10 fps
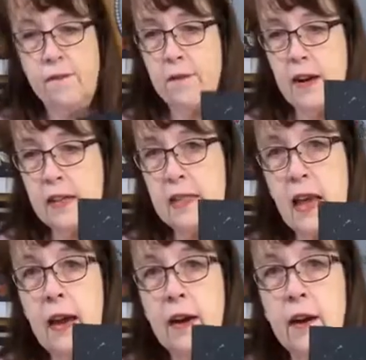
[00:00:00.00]
Frank's
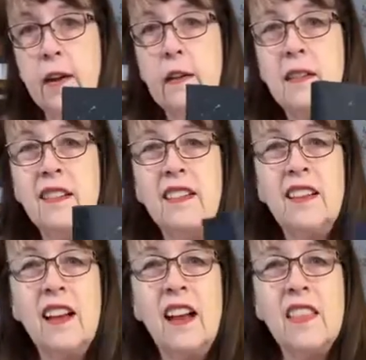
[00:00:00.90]
hair
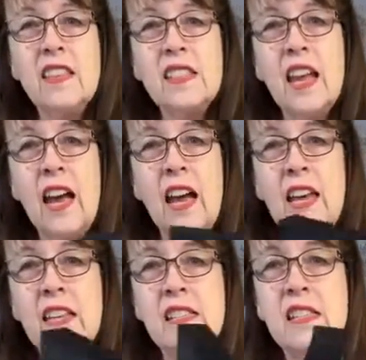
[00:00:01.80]
on the
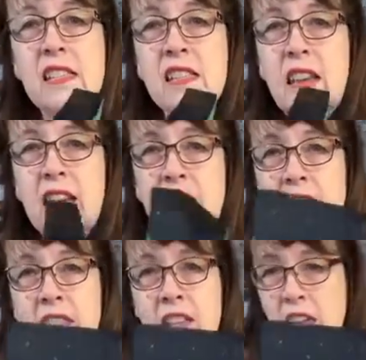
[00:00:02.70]
sides and
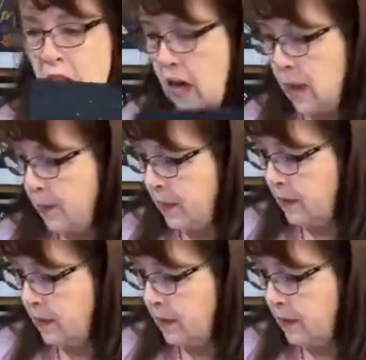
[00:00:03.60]
on the top.